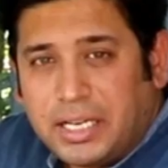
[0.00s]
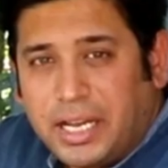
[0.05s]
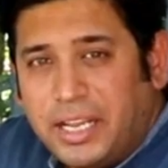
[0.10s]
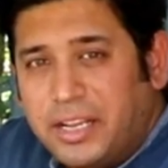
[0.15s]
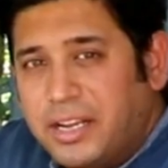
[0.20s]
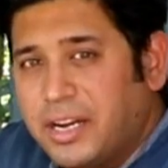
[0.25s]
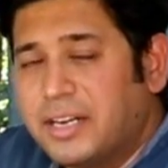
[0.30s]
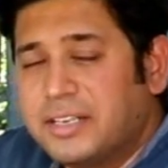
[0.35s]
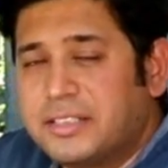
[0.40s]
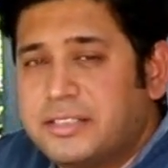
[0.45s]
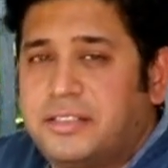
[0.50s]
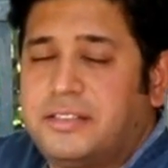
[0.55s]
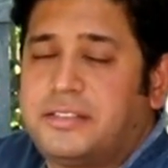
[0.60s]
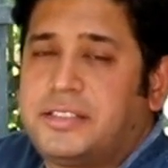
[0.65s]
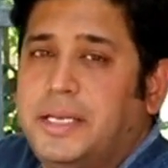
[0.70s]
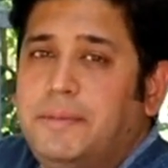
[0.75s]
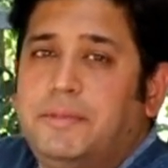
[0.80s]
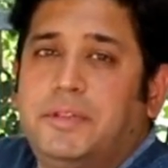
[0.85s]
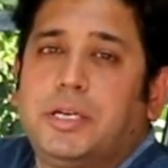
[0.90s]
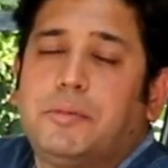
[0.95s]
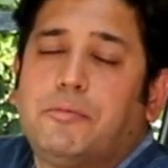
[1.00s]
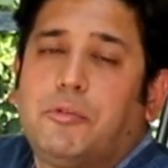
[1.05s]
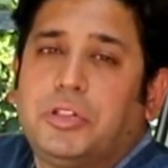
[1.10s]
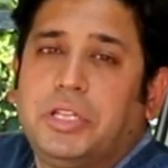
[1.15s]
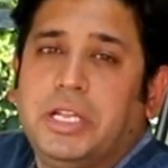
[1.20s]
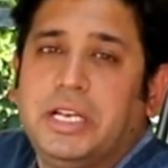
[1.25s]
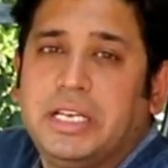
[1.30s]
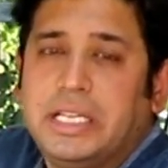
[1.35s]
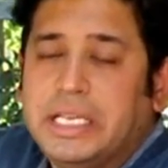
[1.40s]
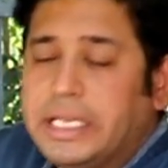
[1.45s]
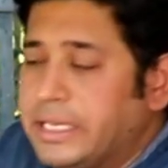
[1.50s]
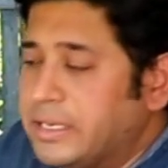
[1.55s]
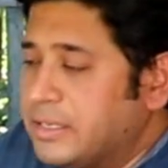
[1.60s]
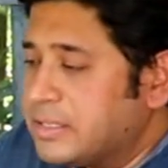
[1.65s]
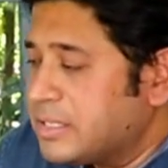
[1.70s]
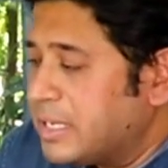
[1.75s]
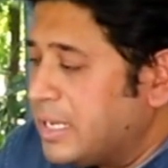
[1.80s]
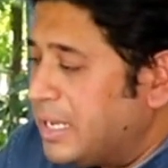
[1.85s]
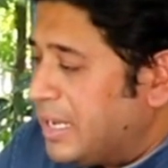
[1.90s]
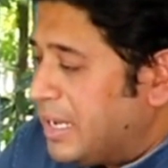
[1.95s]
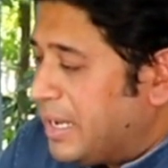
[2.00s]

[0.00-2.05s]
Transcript: I can't say the same thing about the interiors.